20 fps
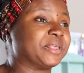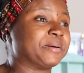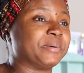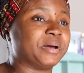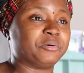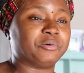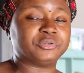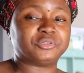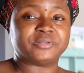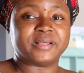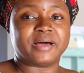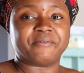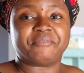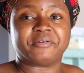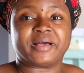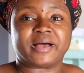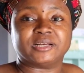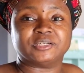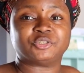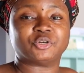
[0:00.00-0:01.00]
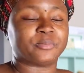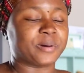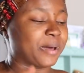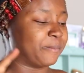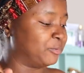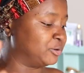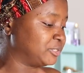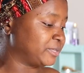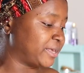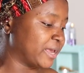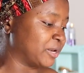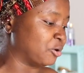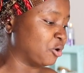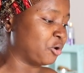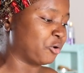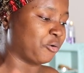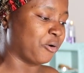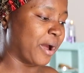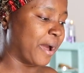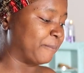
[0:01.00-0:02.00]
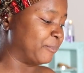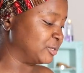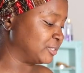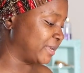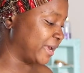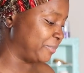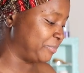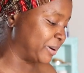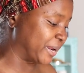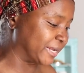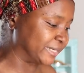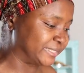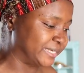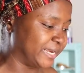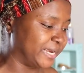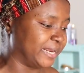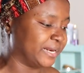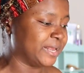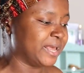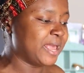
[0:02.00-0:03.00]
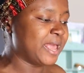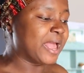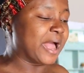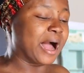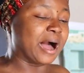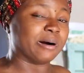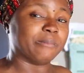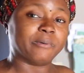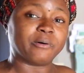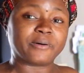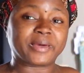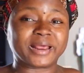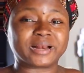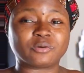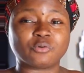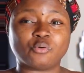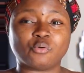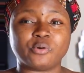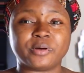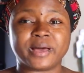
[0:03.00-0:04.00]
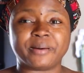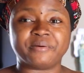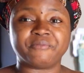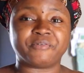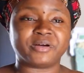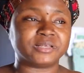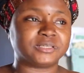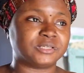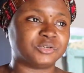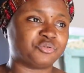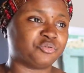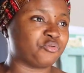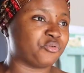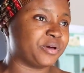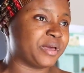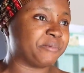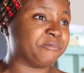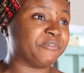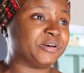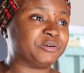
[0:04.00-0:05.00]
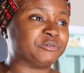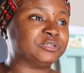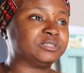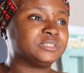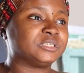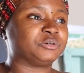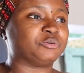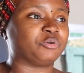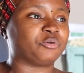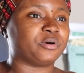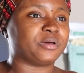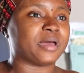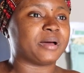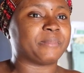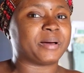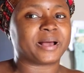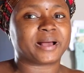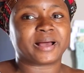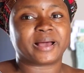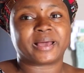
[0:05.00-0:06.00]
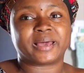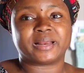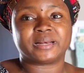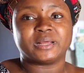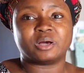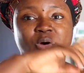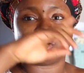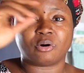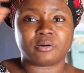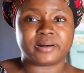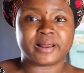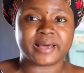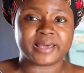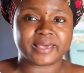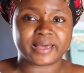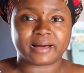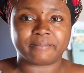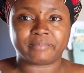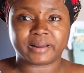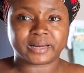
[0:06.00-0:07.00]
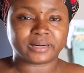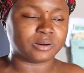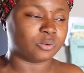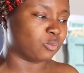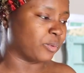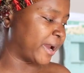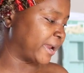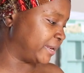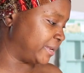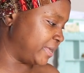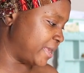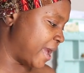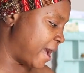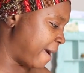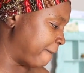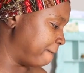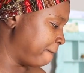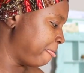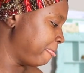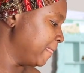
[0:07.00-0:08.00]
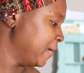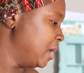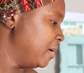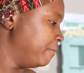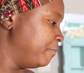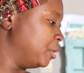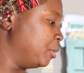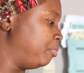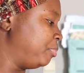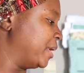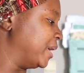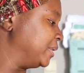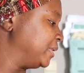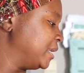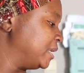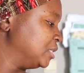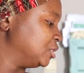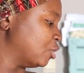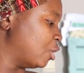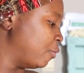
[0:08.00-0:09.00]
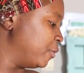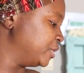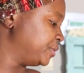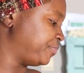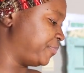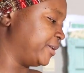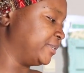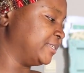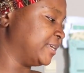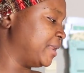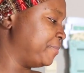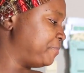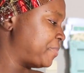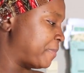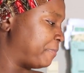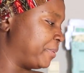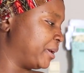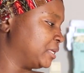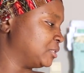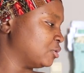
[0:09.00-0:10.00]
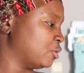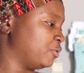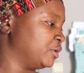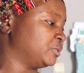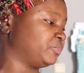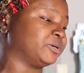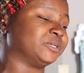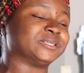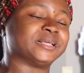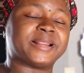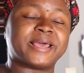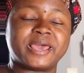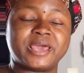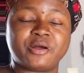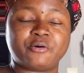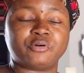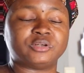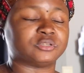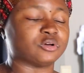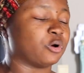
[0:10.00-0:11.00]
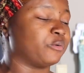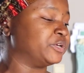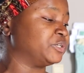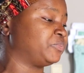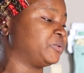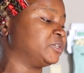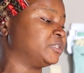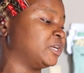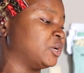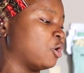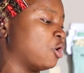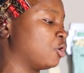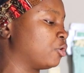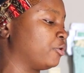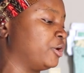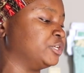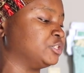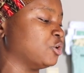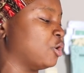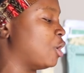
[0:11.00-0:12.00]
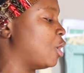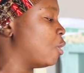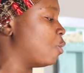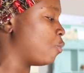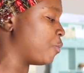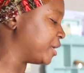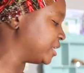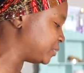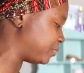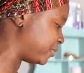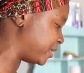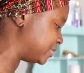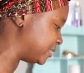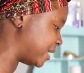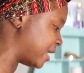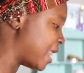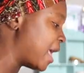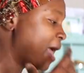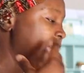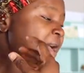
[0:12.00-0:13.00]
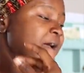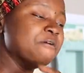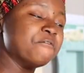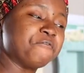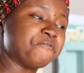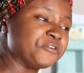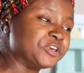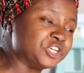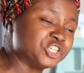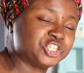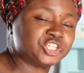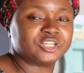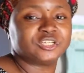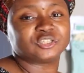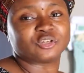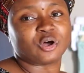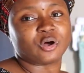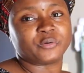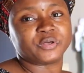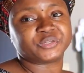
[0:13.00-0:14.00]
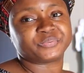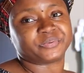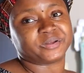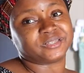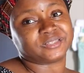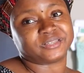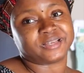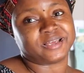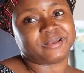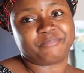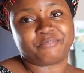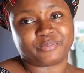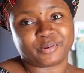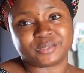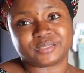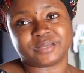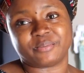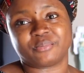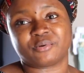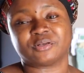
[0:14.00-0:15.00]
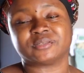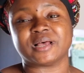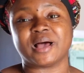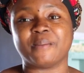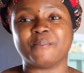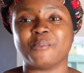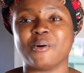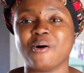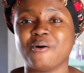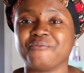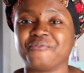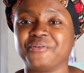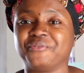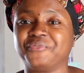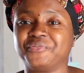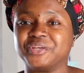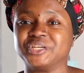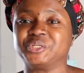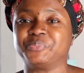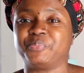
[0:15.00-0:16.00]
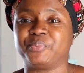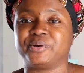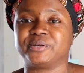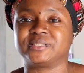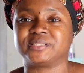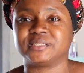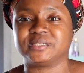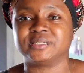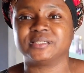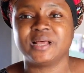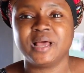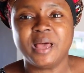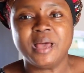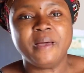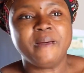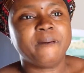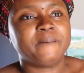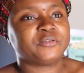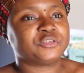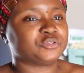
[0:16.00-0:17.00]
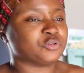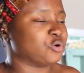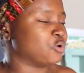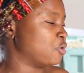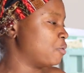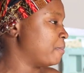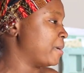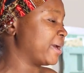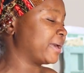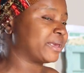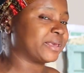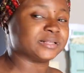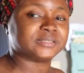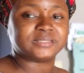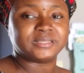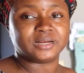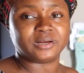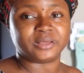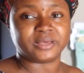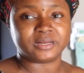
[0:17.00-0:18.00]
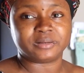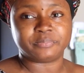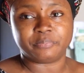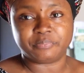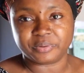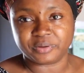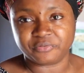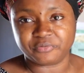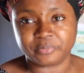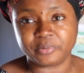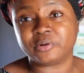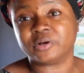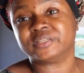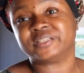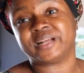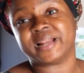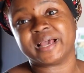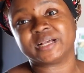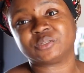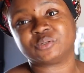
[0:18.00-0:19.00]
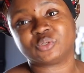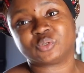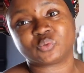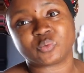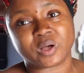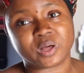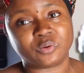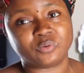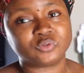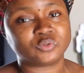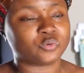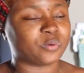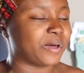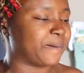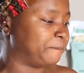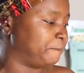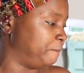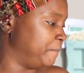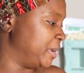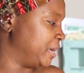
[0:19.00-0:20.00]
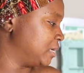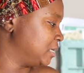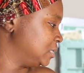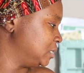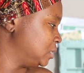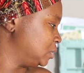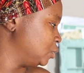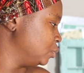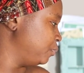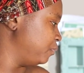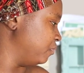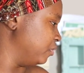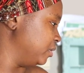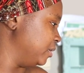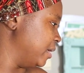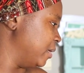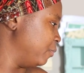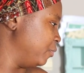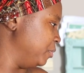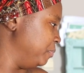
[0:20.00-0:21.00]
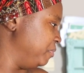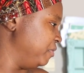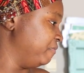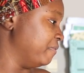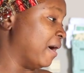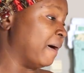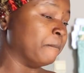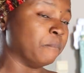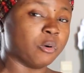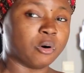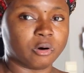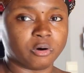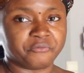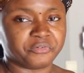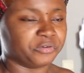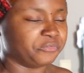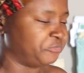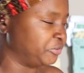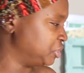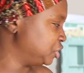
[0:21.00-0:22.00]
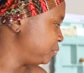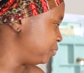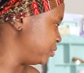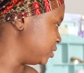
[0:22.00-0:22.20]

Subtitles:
time I go to the African shop, I must get okra, I must get plantain, I will get cocoyam if I see cocoyam. If I don't see cocoyam, I can get the other yam, like the white yam. But plantain is always present, pepper is always present, Aero is always present, okra is always present, fish is always present because I'm more of a fish person. So my kids, they'll eat beef because they like to swallow, so I make soup for them with beef. I'm more of a fish